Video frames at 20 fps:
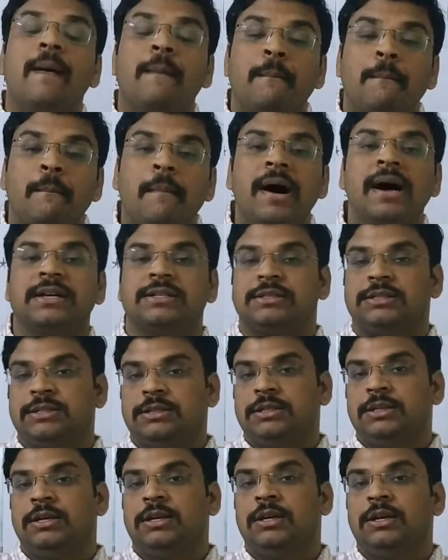
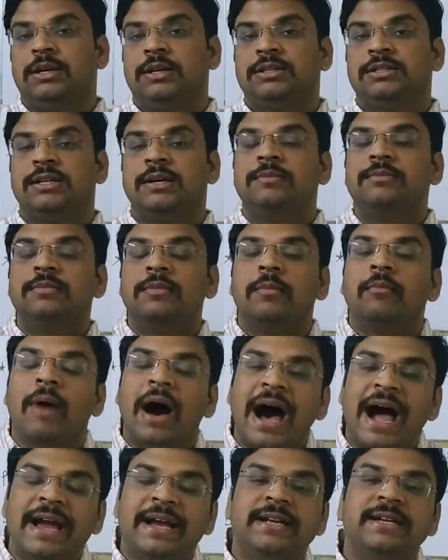must. Some
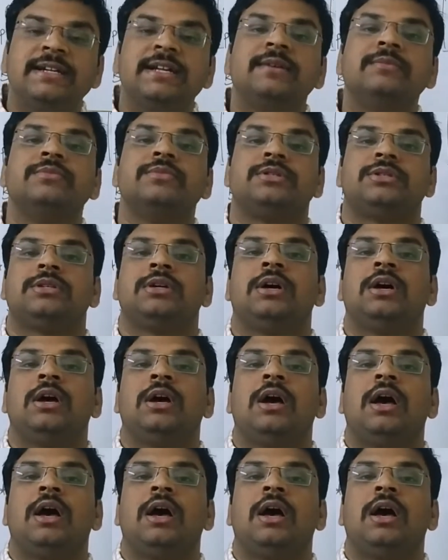items